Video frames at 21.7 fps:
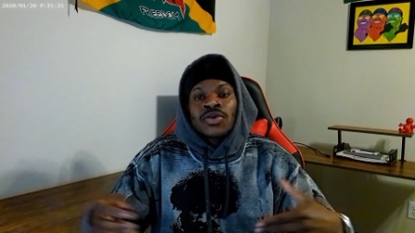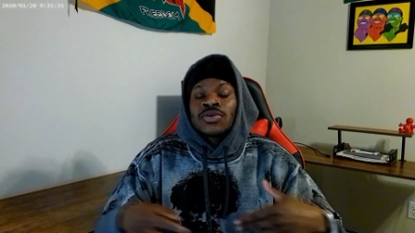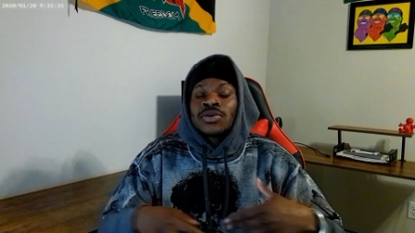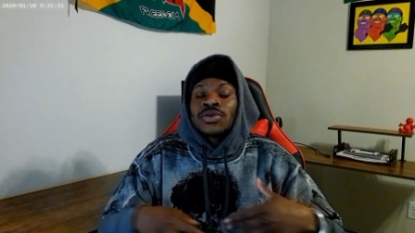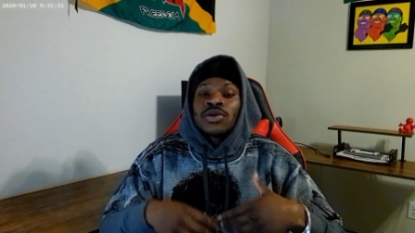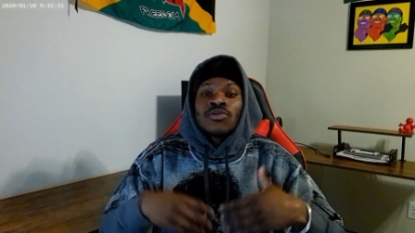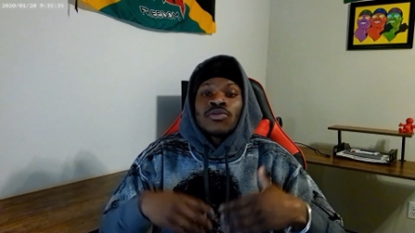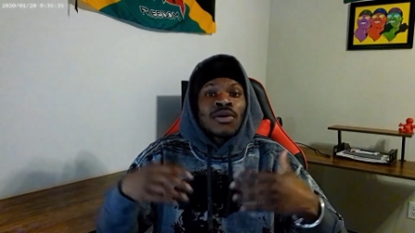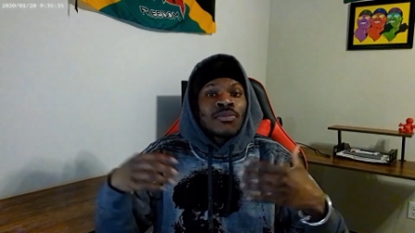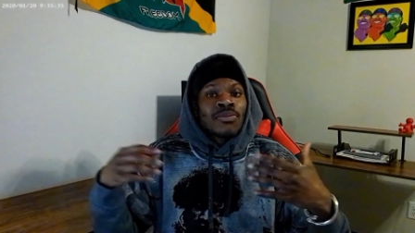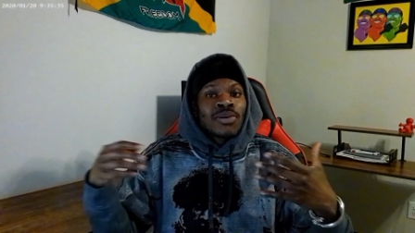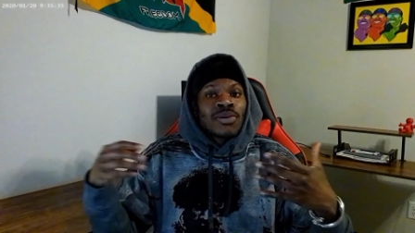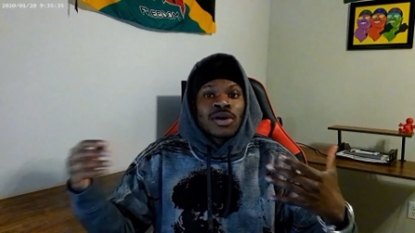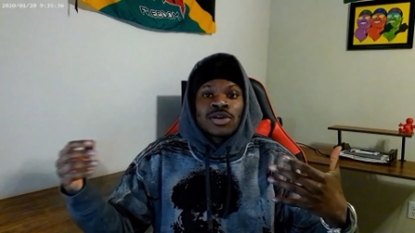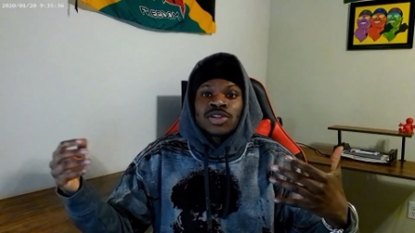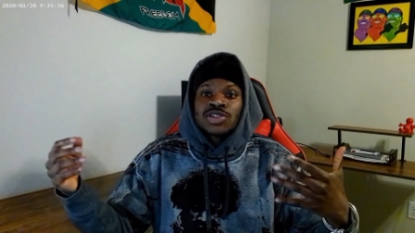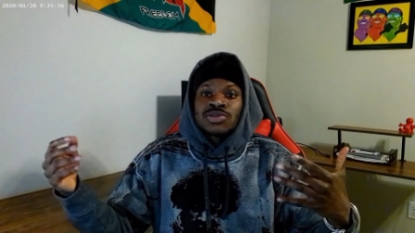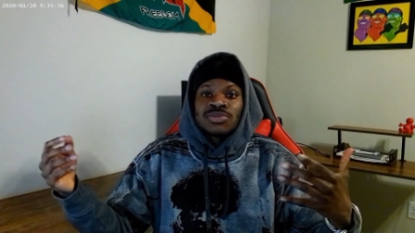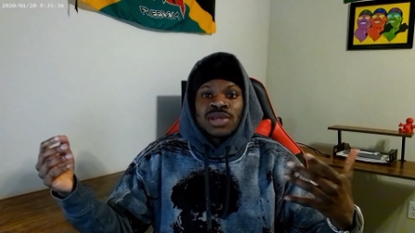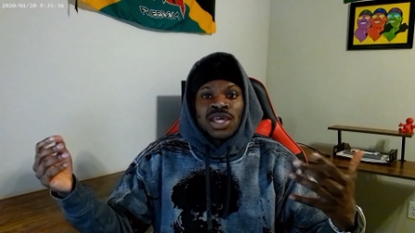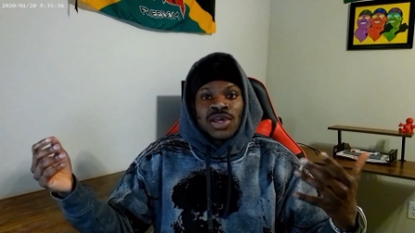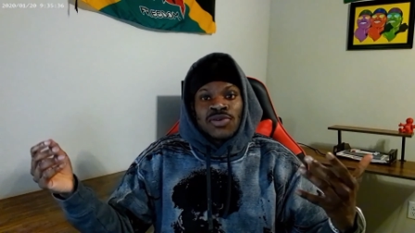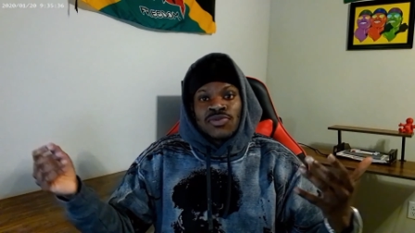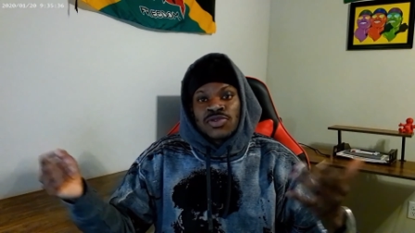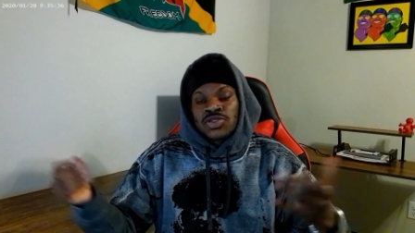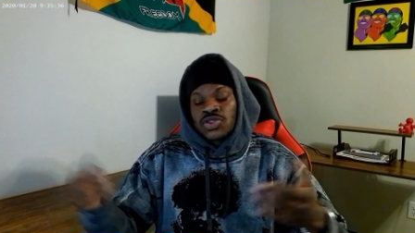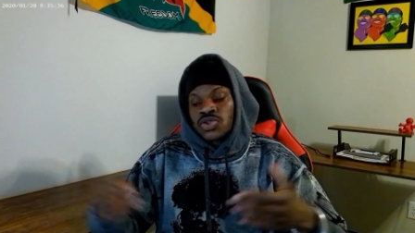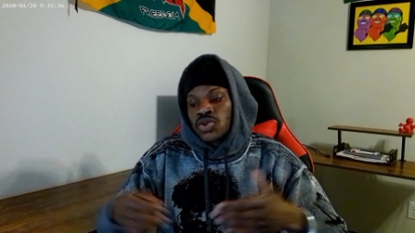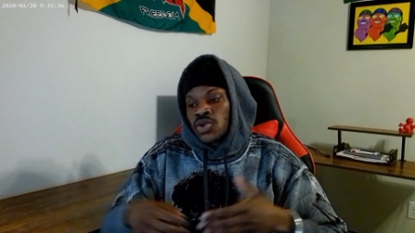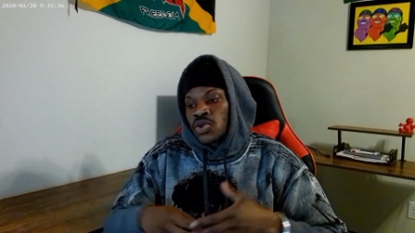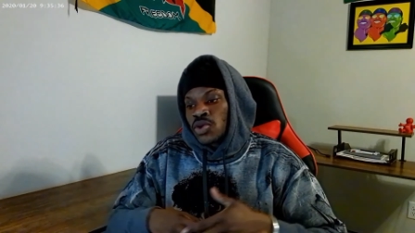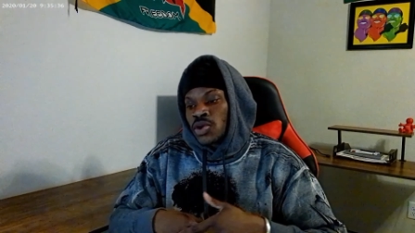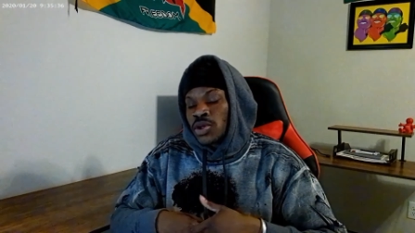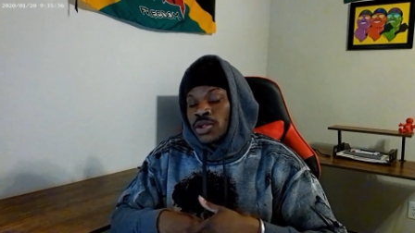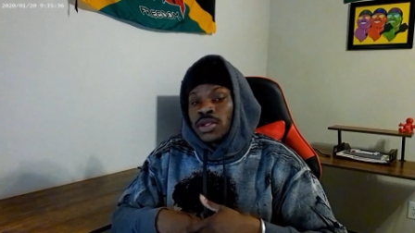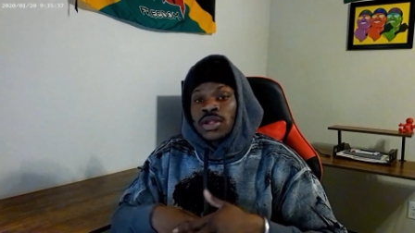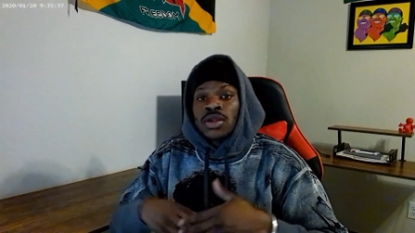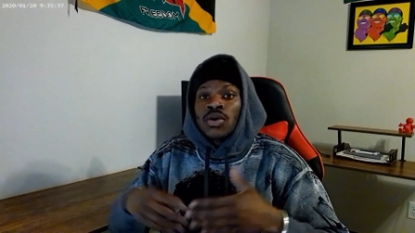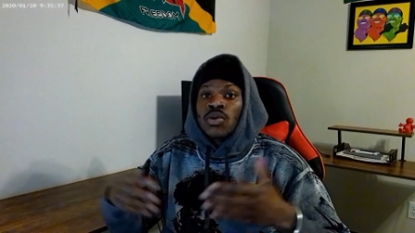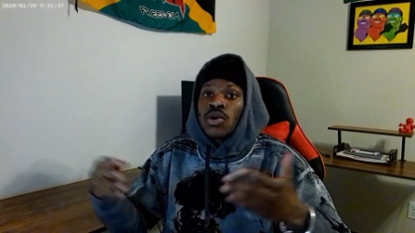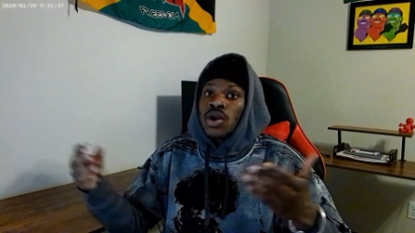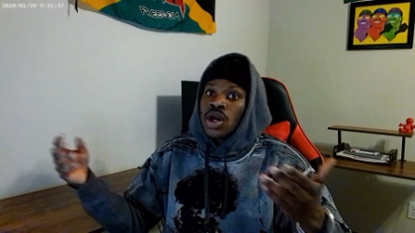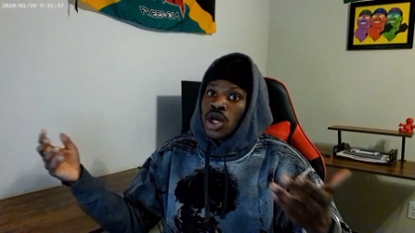you know, what part you may have enjoyed,
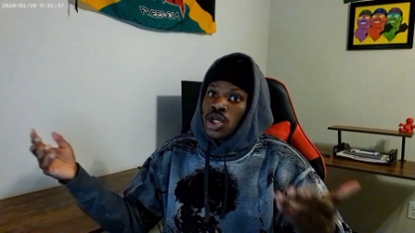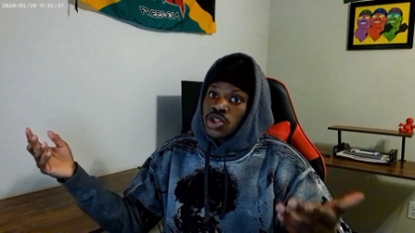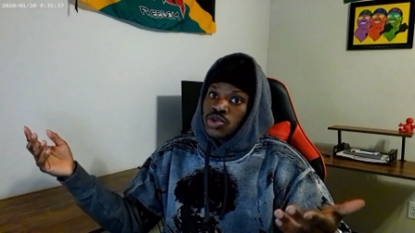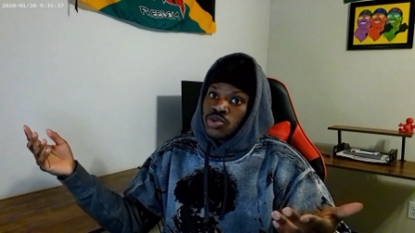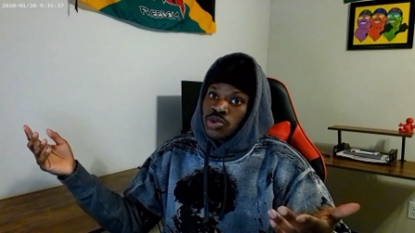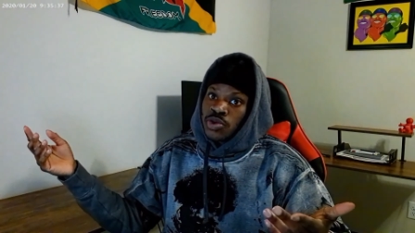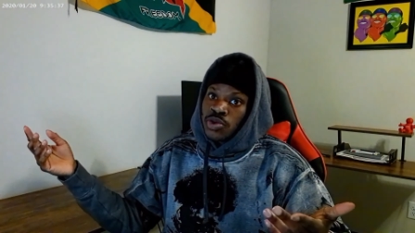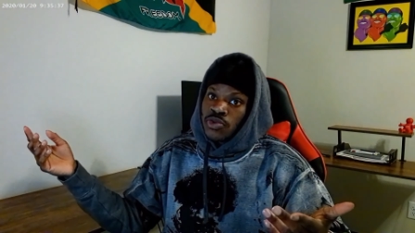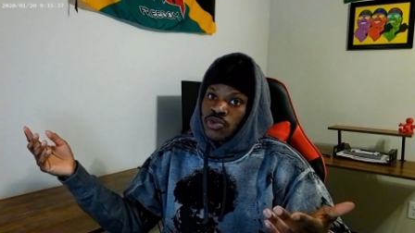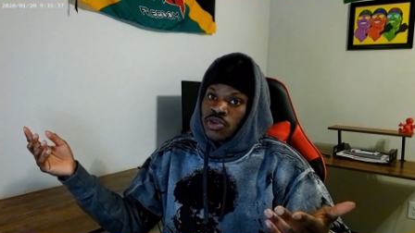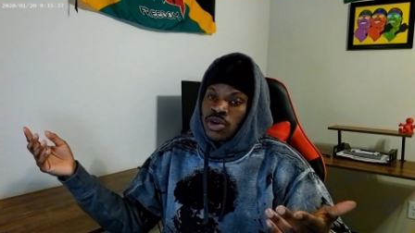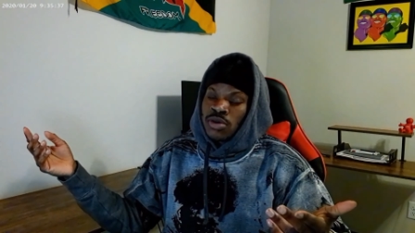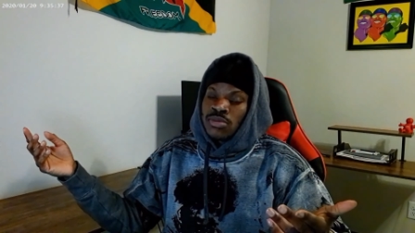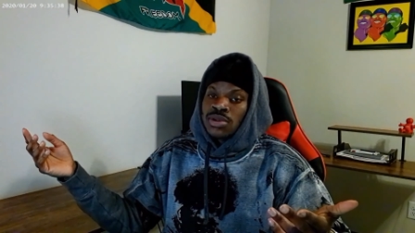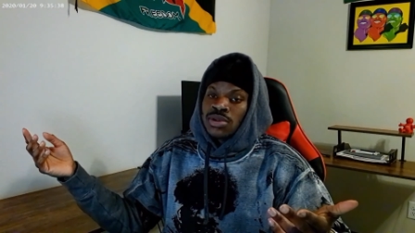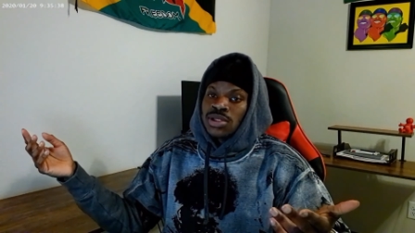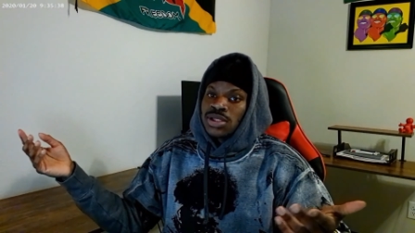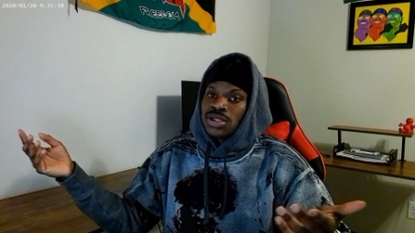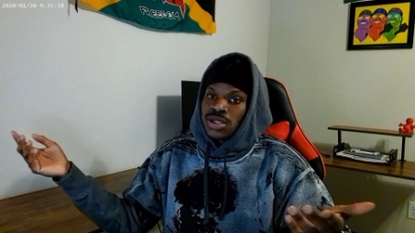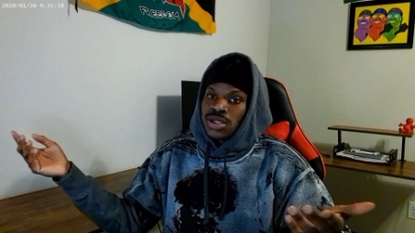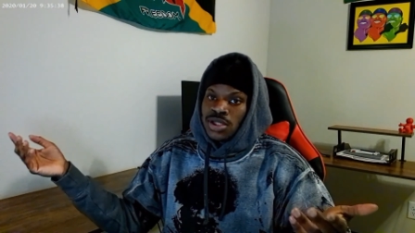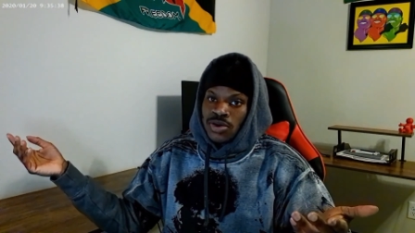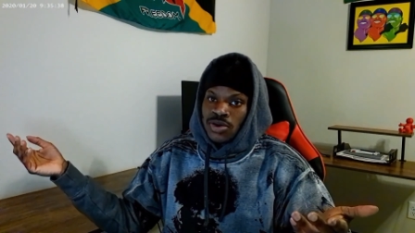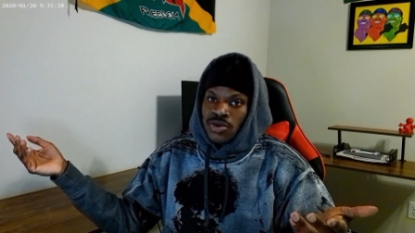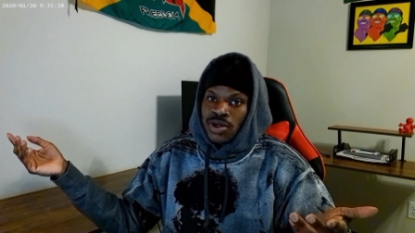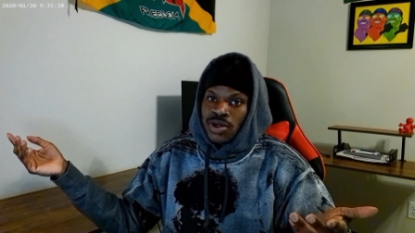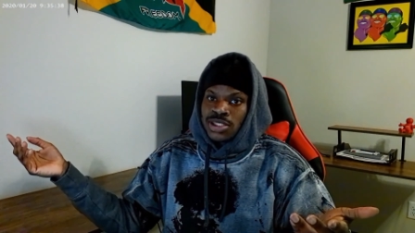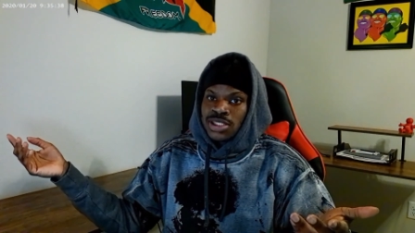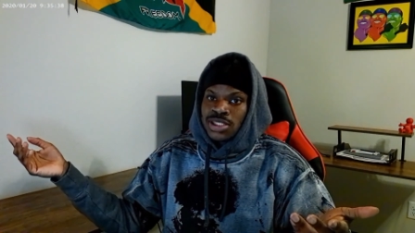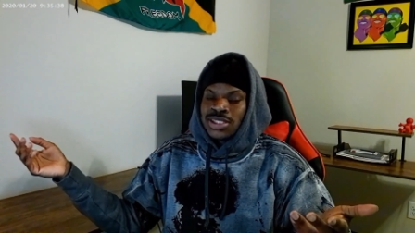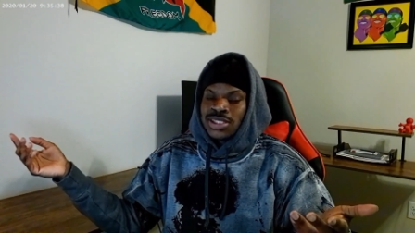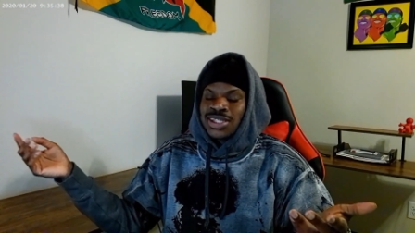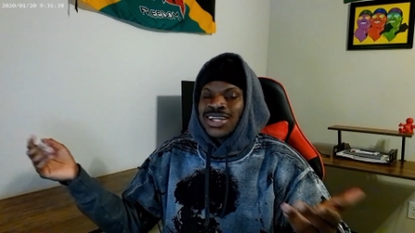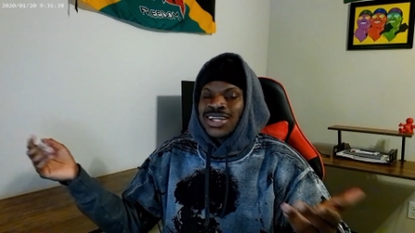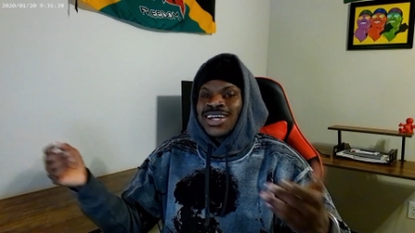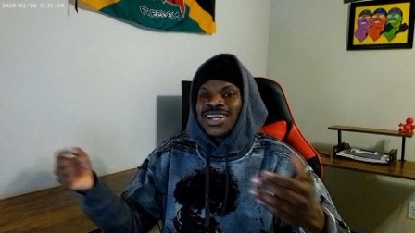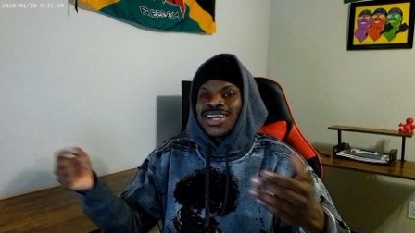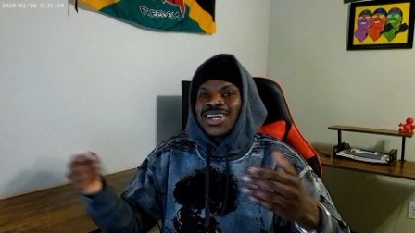you know, what country you're from, another question,